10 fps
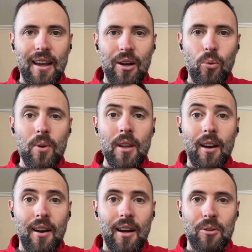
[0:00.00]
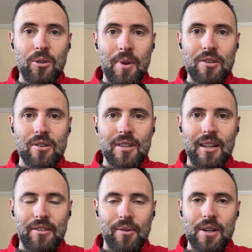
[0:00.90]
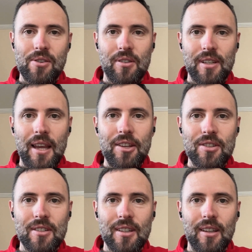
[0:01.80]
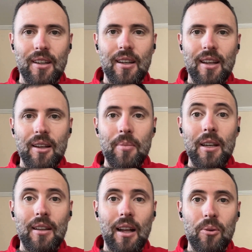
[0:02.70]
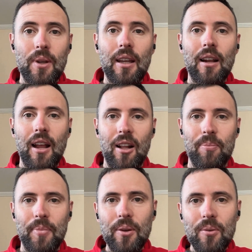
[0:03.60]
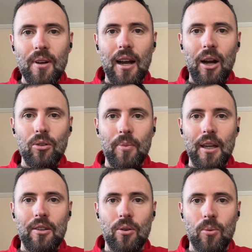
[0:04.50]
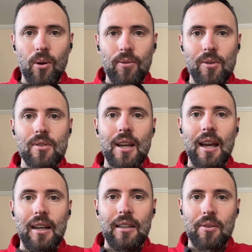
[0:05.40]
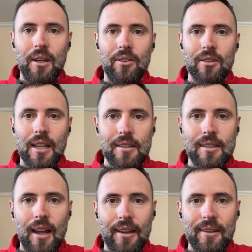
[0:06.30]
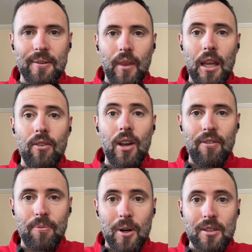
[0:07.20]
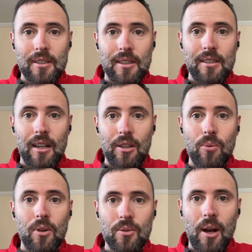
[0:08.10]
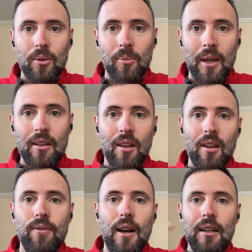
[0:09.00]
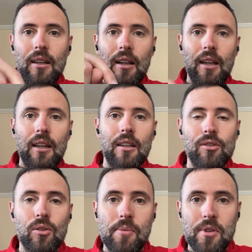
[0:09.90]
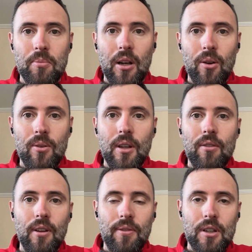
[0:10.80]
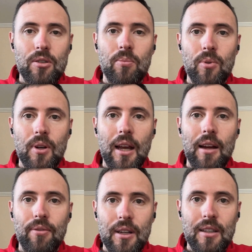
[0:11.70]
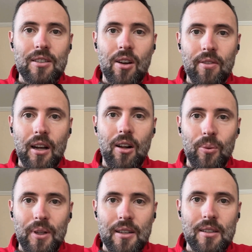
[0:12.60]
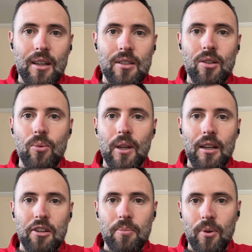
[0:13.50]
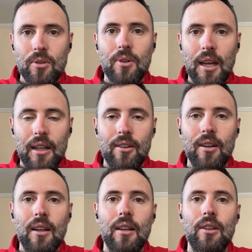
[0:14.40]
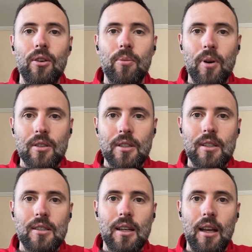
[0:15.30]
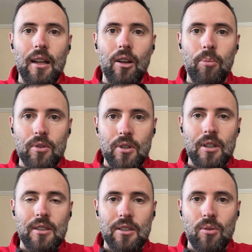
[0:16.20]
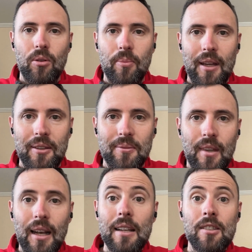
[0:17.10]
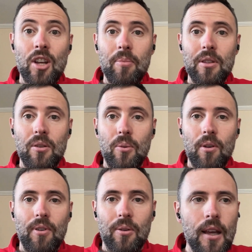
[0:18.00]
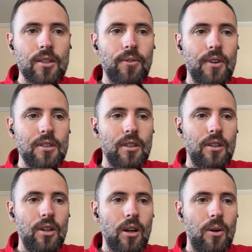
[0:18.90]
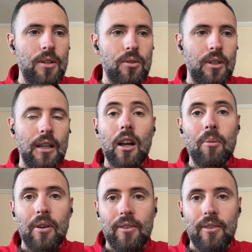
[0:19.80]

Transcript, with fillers: and we are an automations and integrations agency, meaning that we can help you automate your workflows and integrate your tech stack. If you have processes that you want to automate, find the link in the description below. Feel free to book a free discovery call with us so we can explore together your processes and opportunities to automate. Let's jump into the workflow. So first, you're going to need a couple of